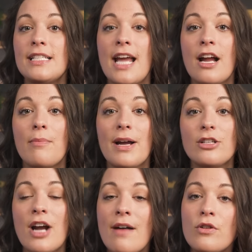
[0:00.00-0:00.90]
to take on my
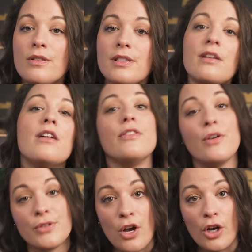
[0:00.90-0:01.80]
travels.
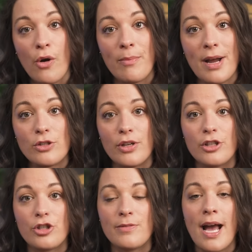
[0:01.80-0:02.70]
Those all go in my toiletry